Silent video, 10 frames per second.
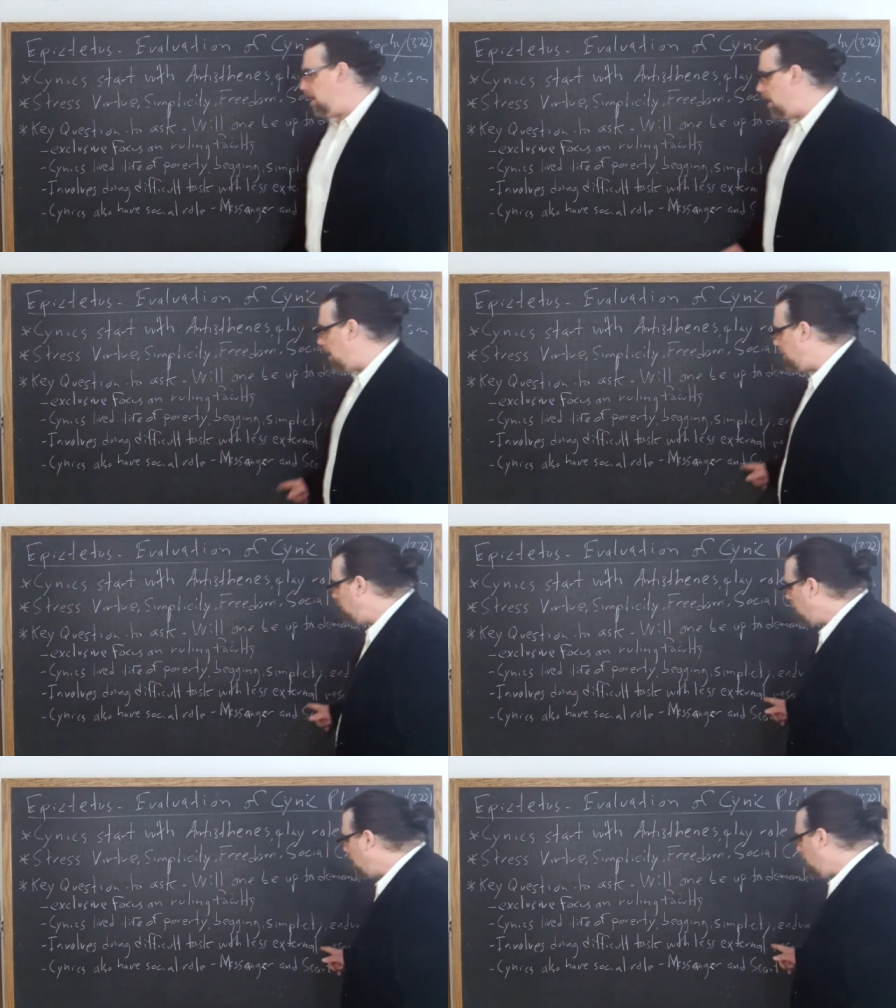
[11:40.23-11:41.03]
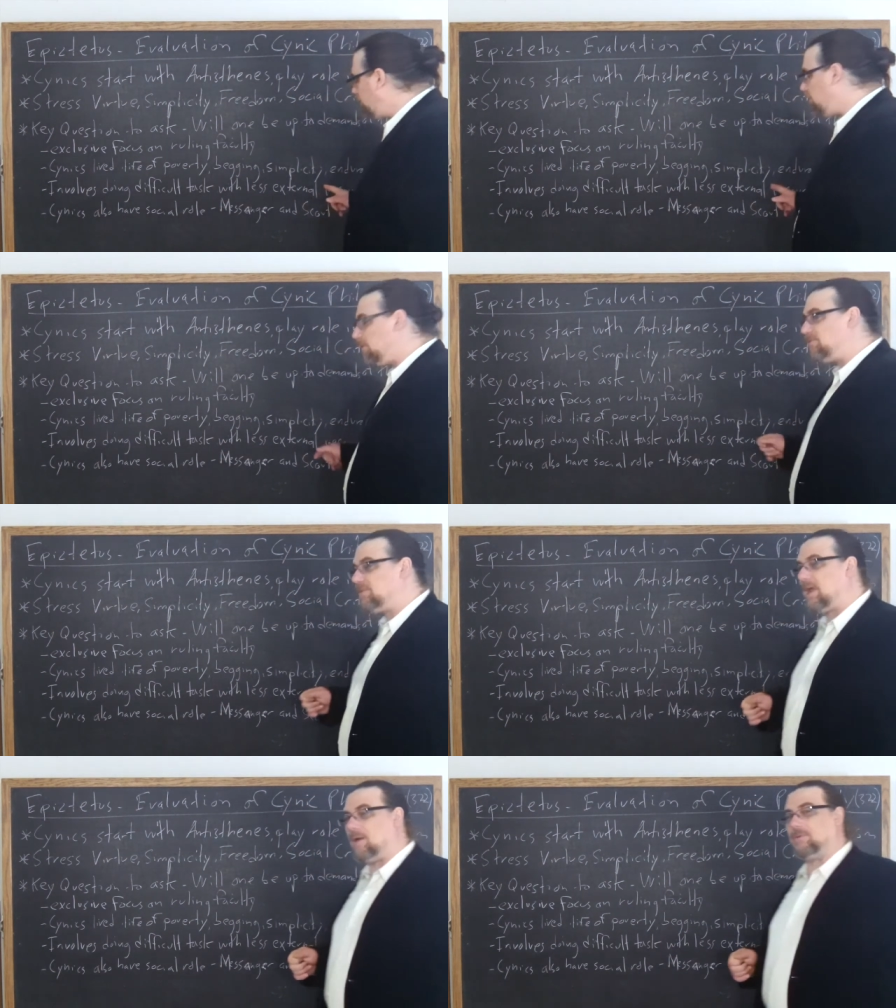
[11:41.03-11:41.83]
Um, they're also a
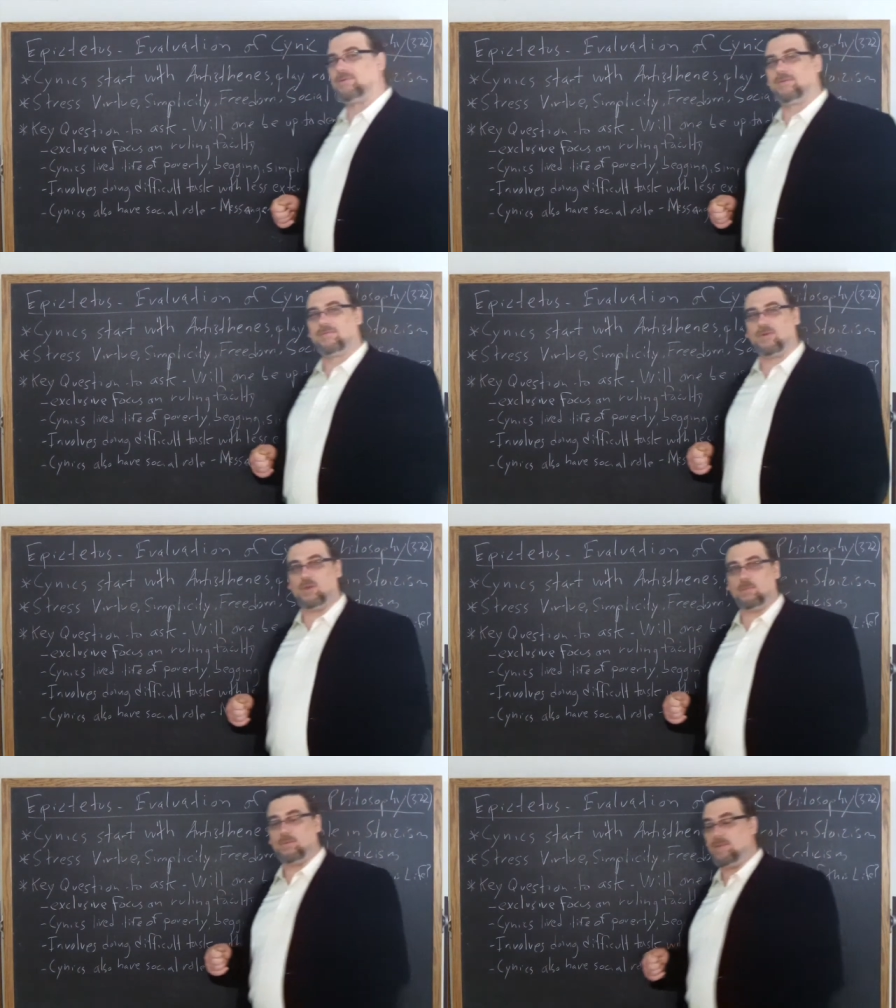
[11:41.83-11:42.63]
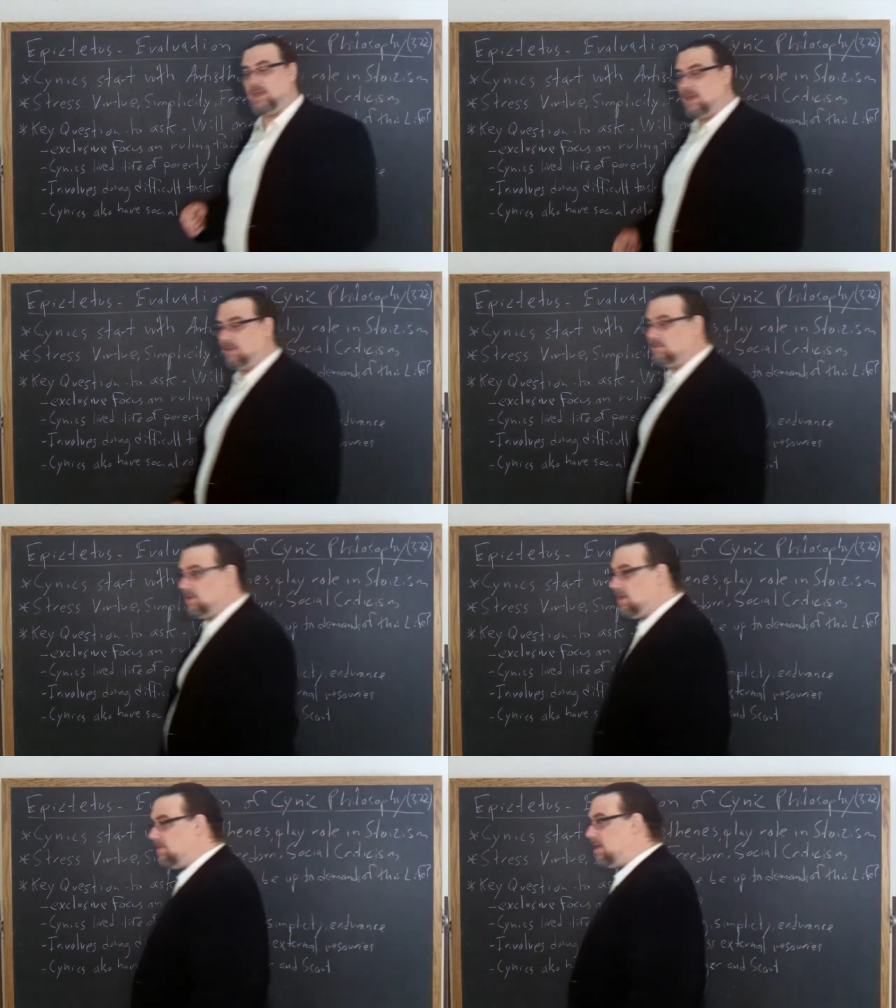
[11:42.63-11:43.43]
scout for human beings
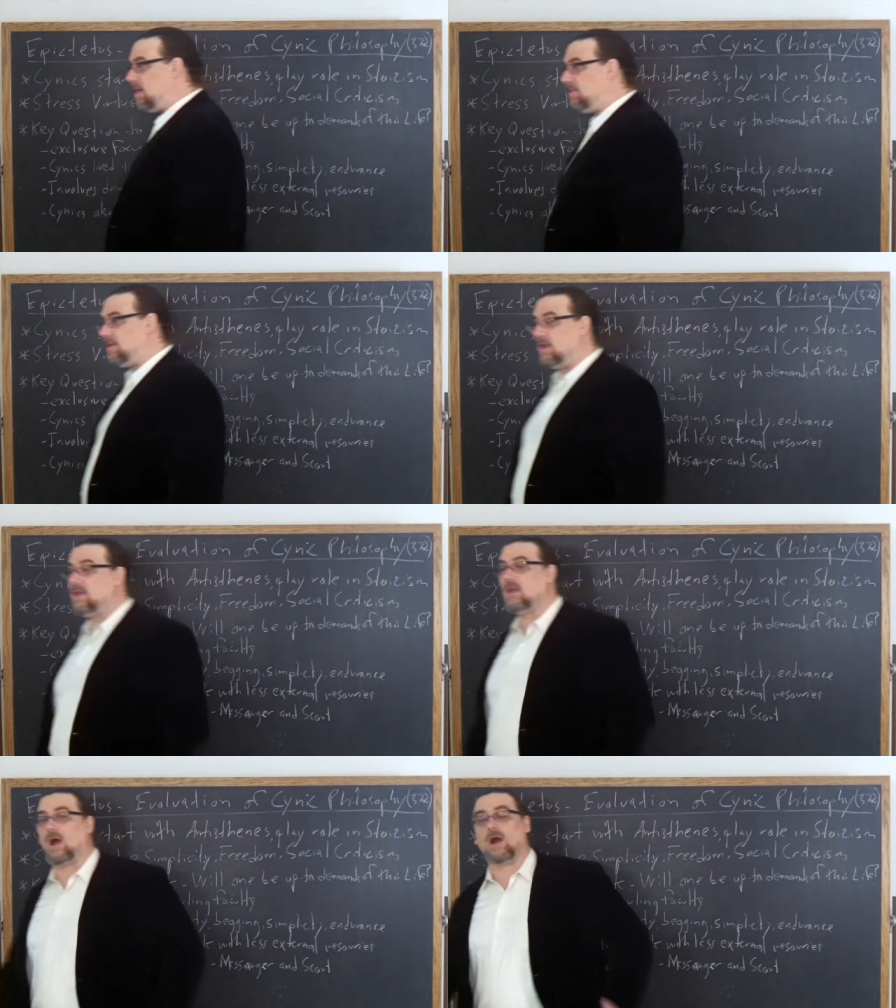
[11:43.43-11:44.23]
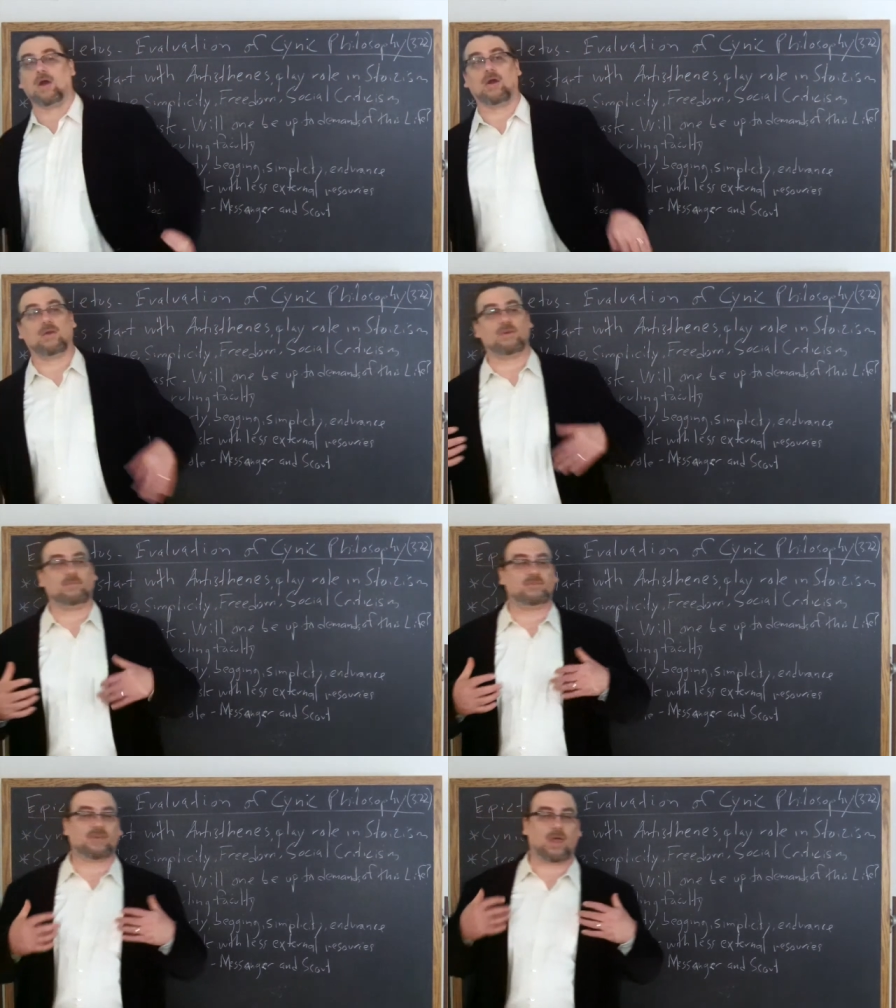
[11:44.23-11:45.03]
in that they are
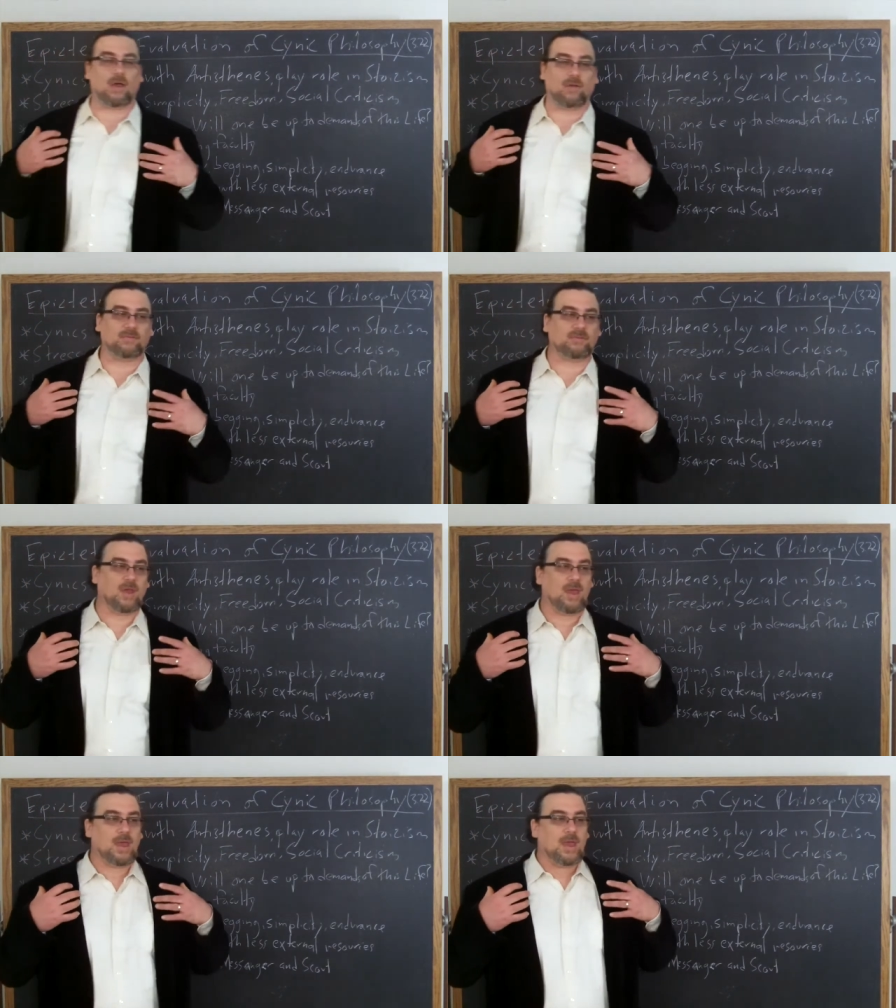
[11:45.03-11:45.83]
themselves